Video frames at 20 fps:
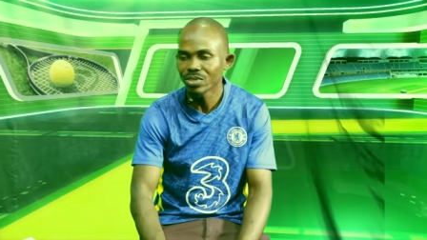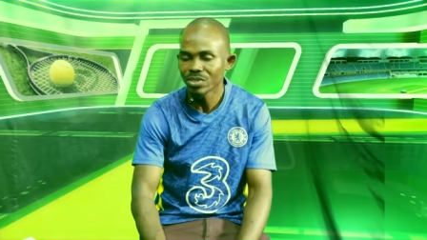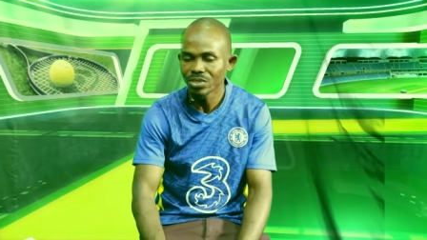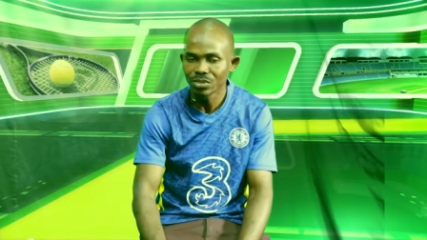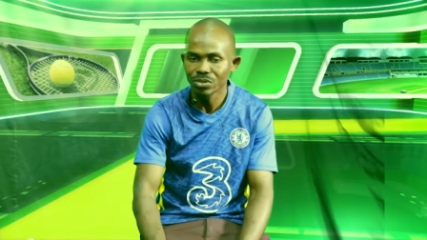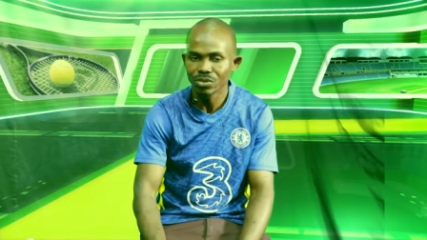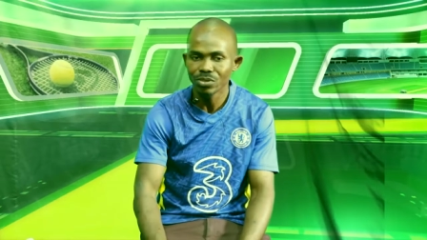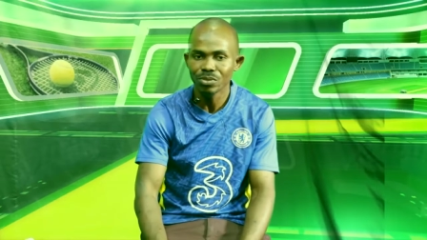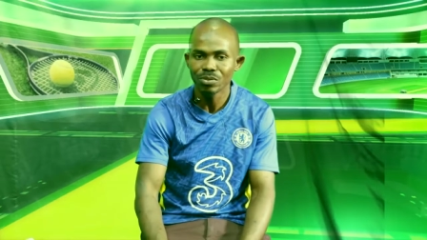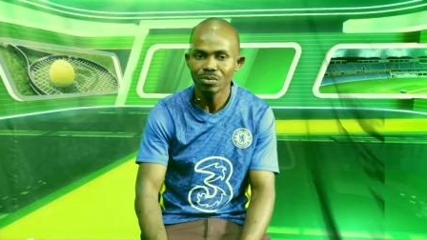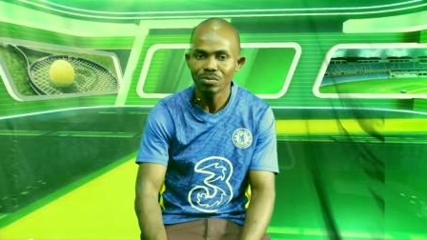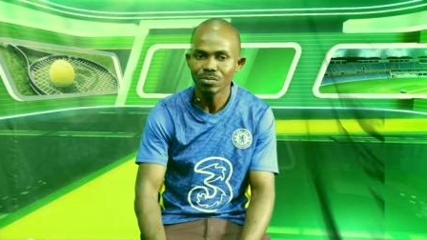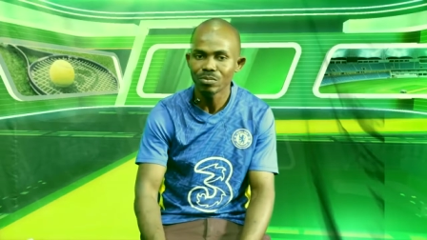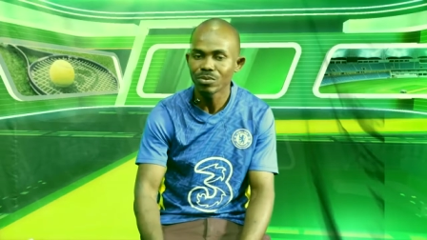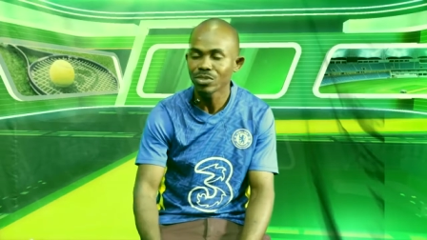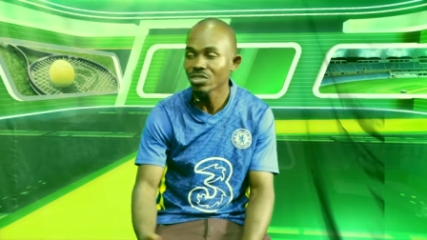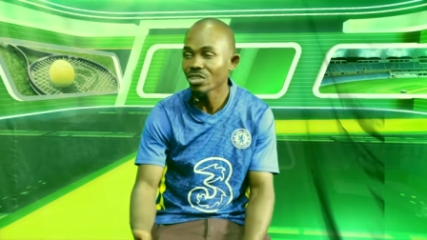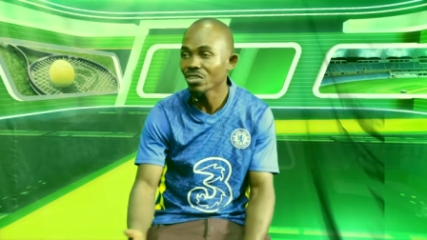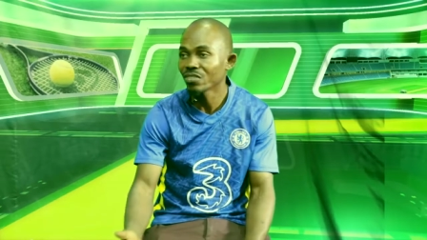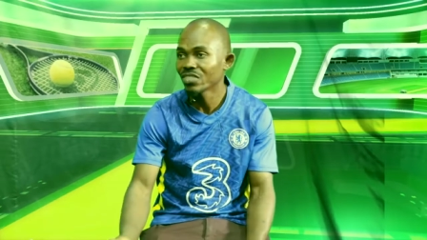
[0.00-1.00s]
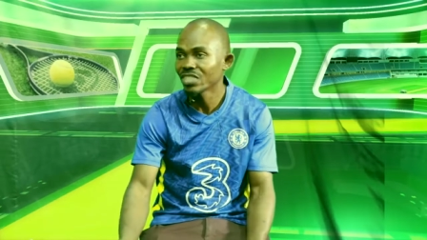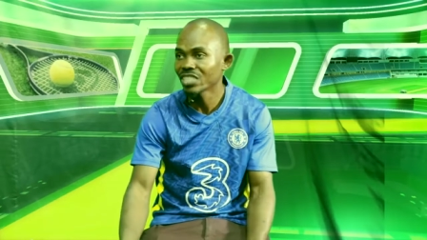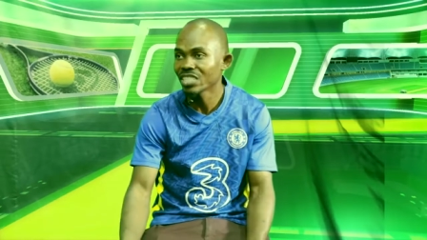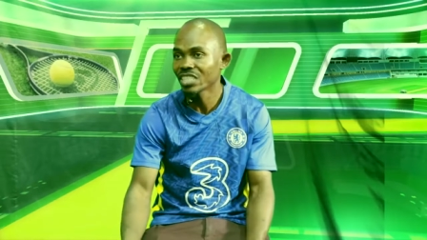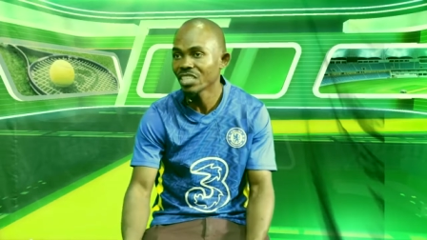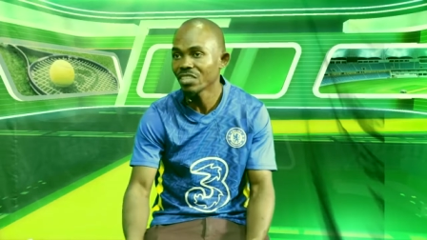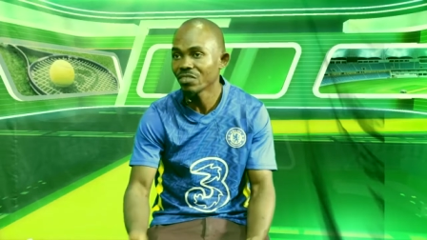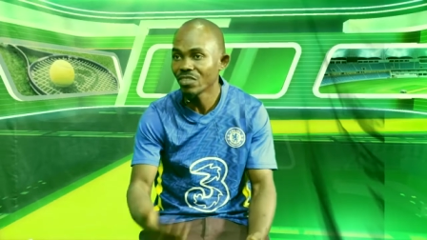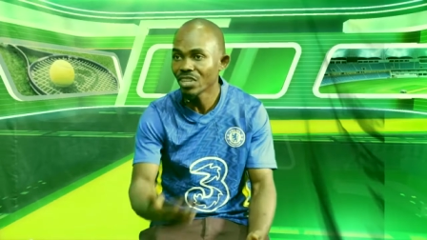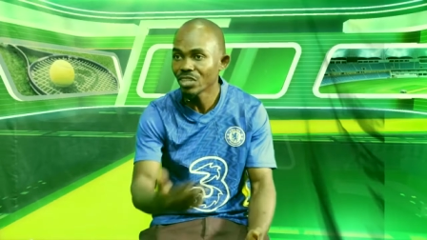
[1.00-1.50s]
You know, most of the
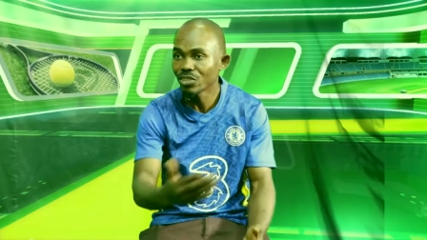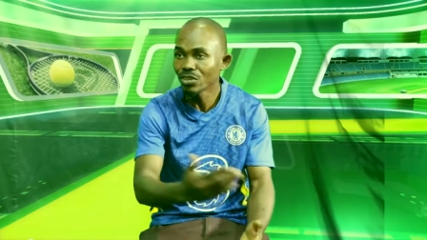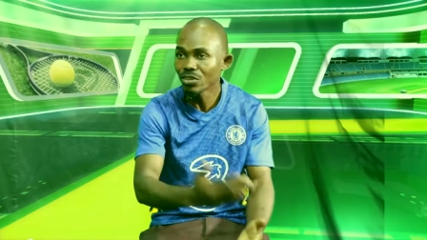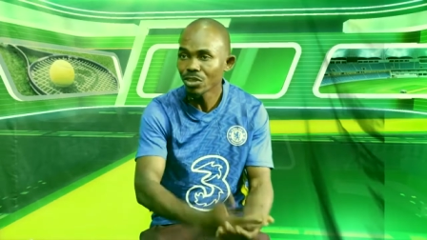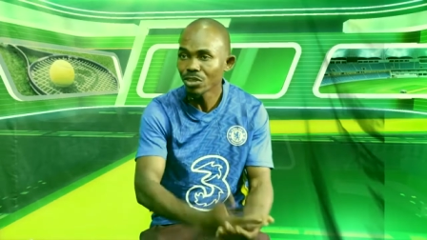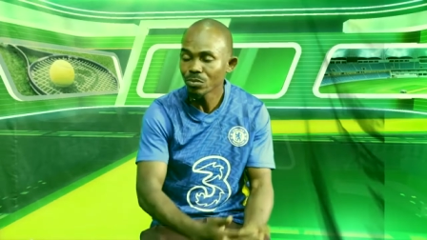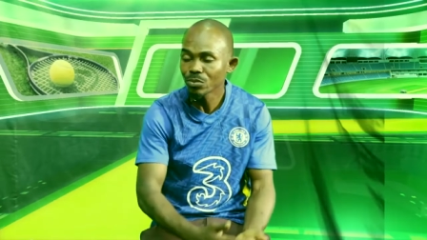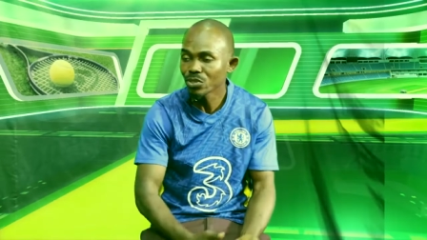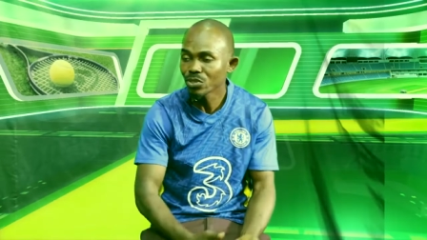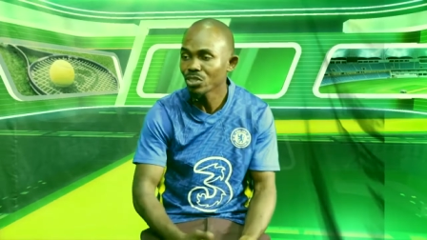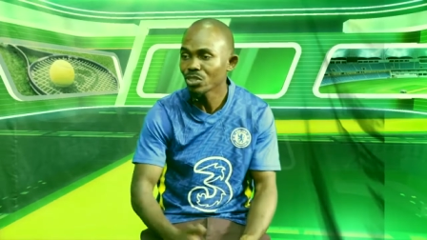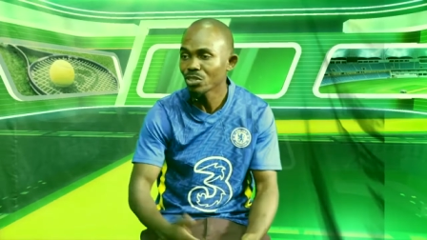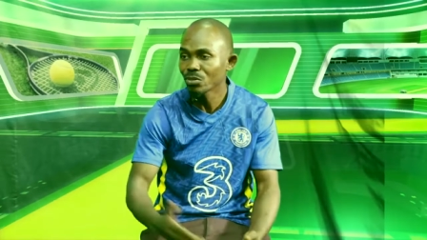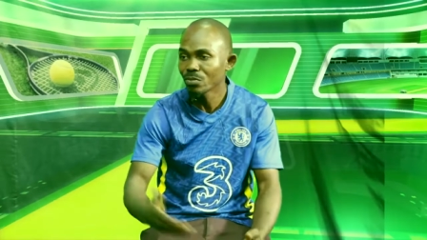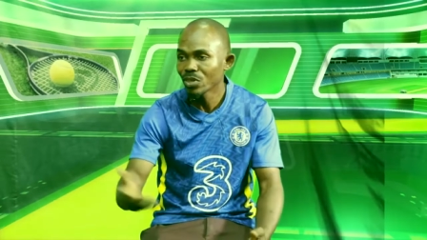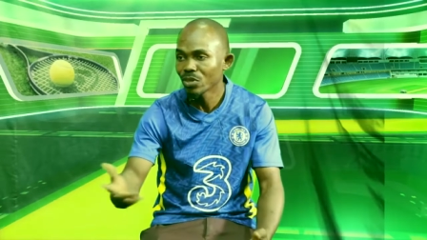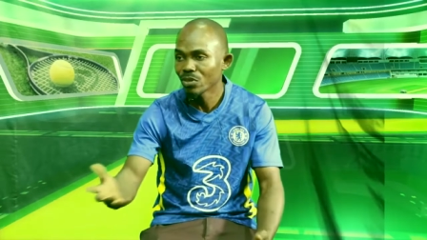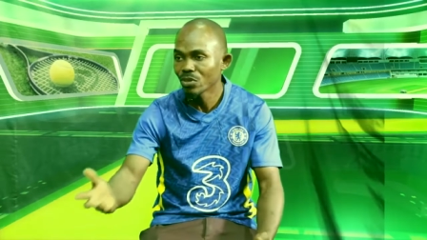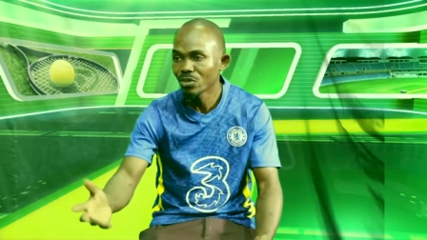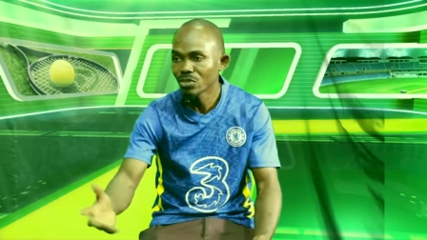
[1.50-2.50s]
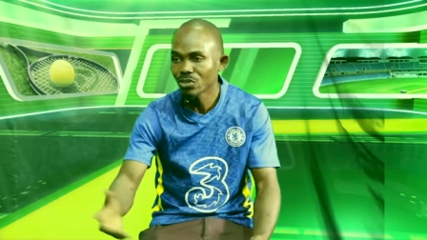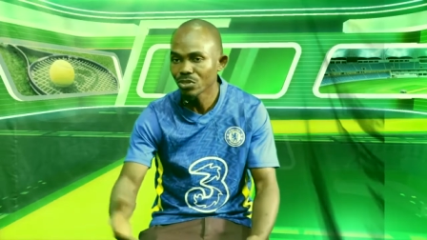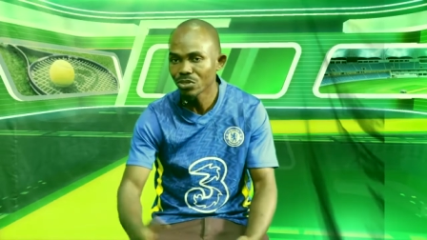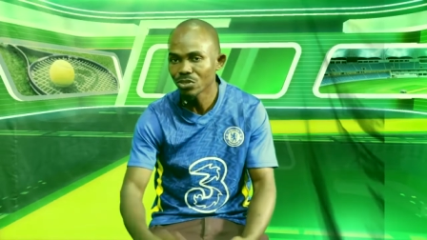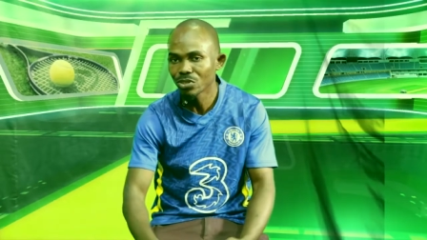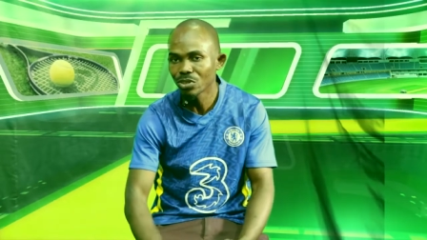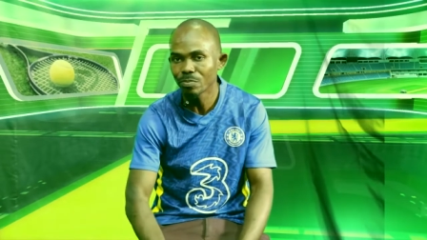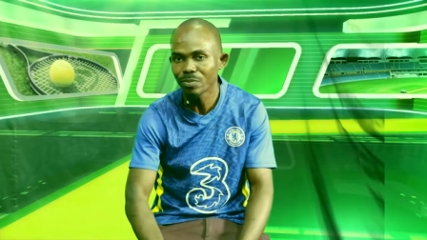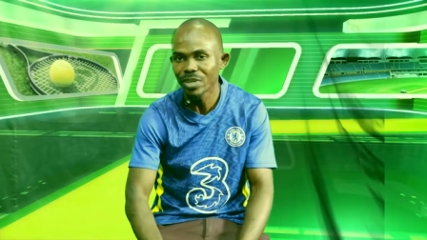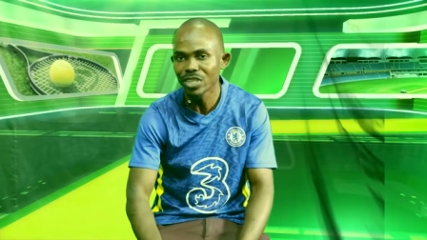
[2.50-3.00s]
if they don't come to Europe, they will go to
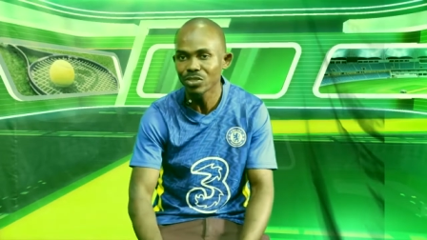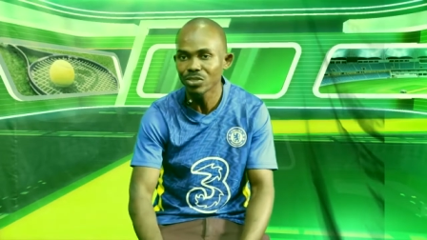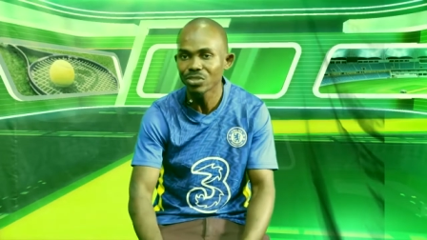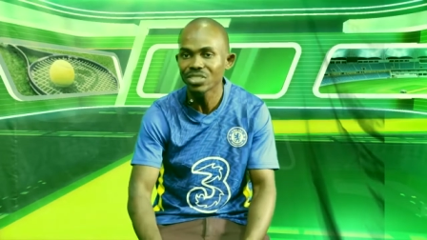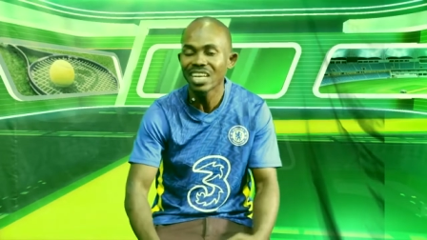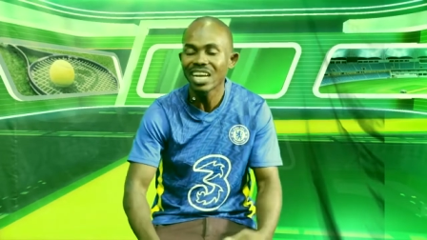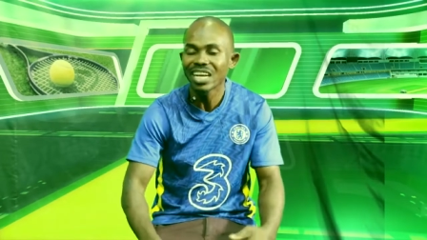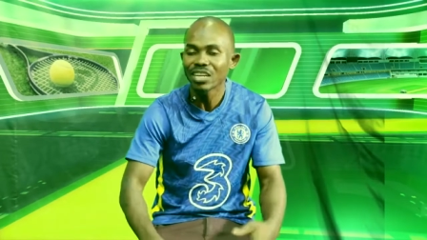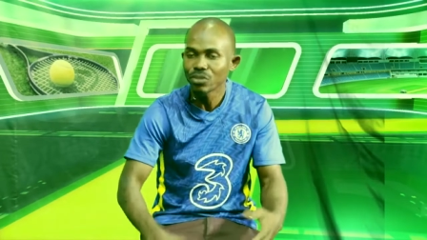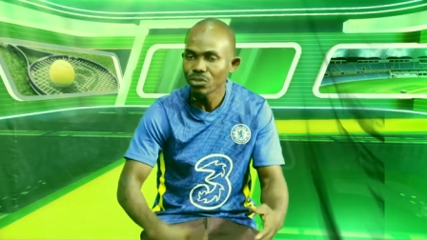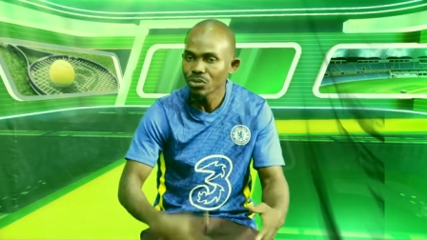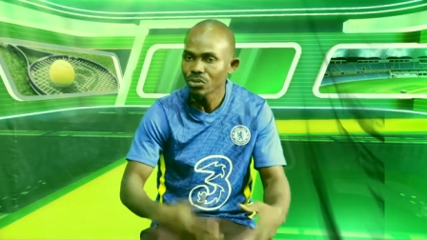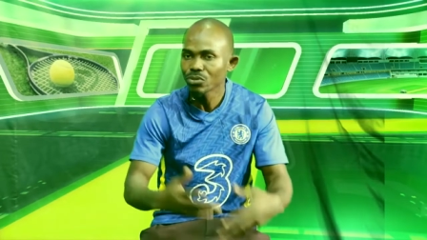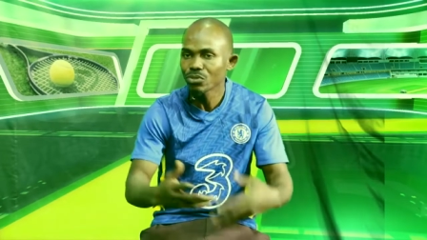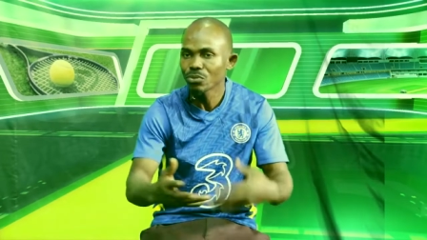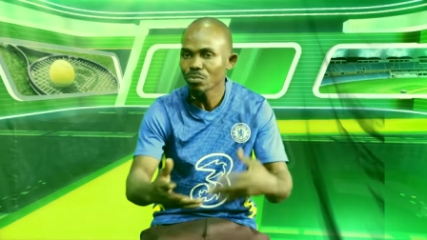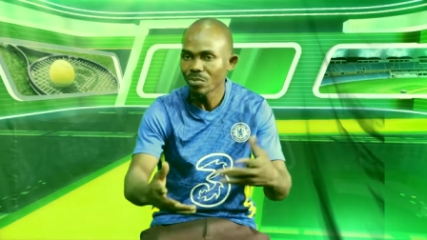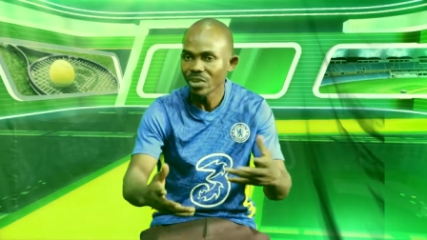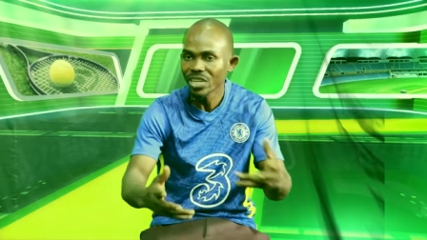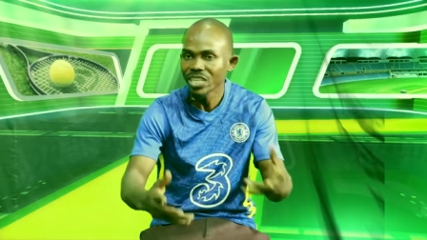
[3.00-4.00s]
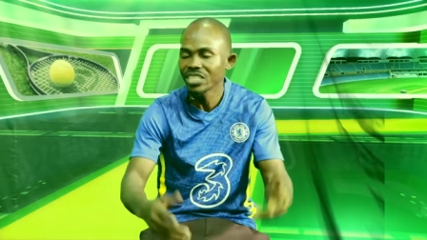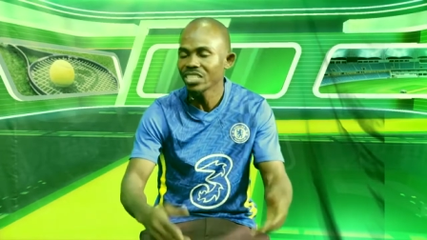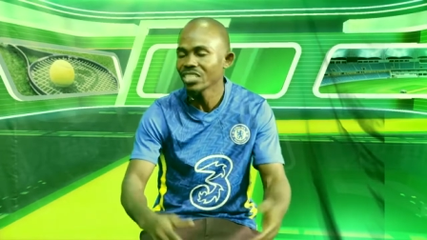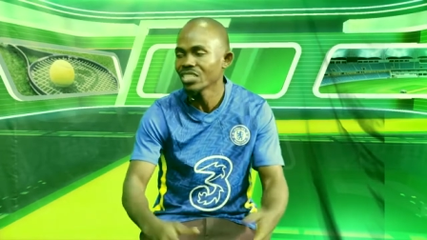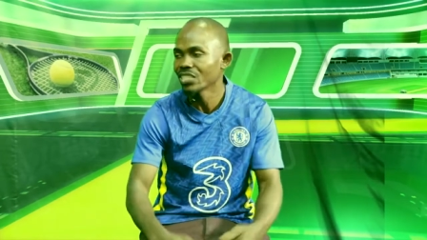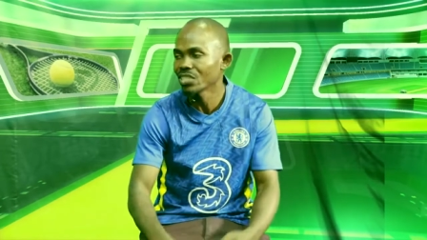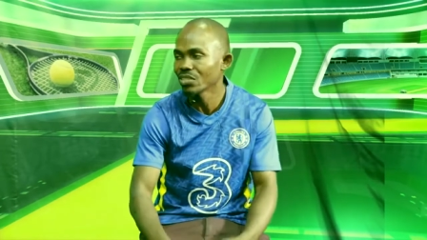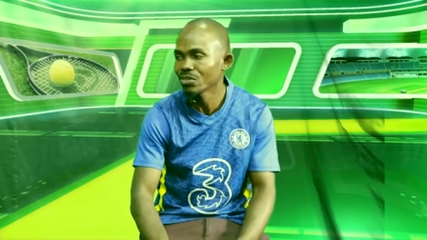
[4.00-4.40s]
Europe. So they are used to playing in